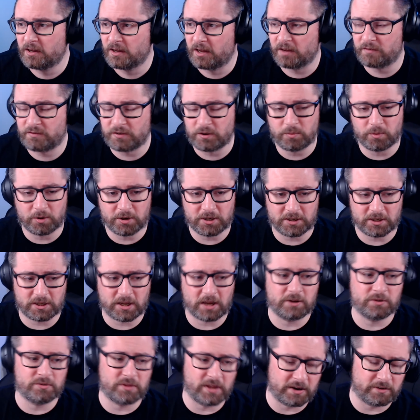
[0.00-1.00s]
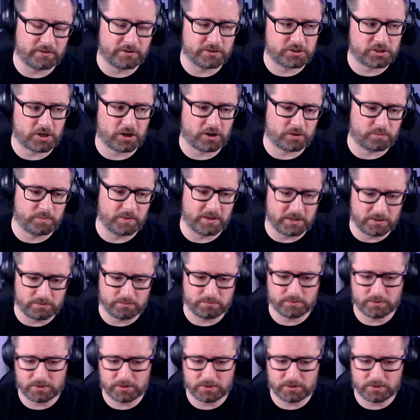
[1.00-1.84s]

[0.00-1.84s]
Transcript: If you wanted to go there and chuck me,